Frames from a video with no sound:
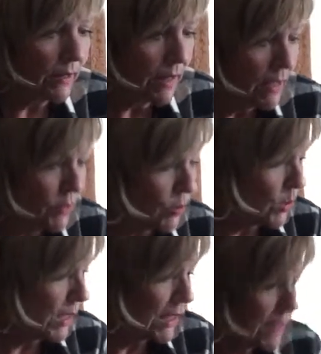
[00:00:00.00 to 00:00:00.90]
of leaves or you
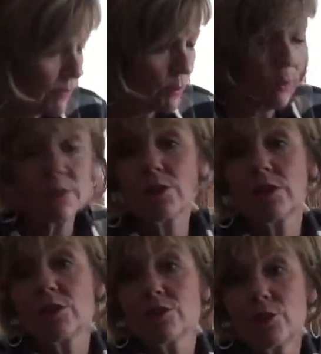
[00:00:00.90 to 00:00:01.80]
want to get different ones, you
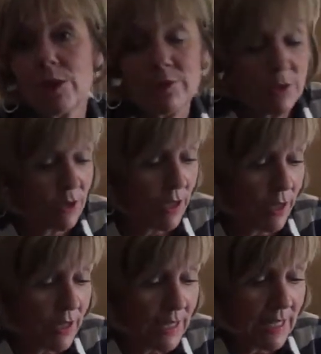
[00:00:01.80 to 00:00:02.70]
can just go out in your
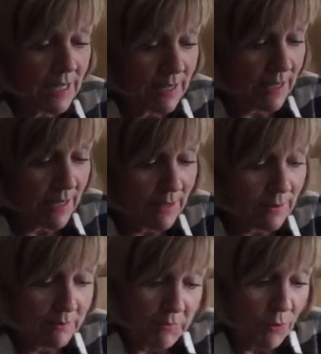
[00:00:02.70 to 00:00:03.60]
yard
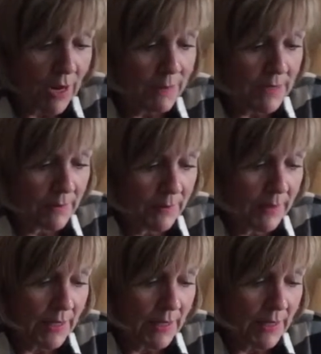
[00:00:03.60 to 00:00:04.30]
and grab some.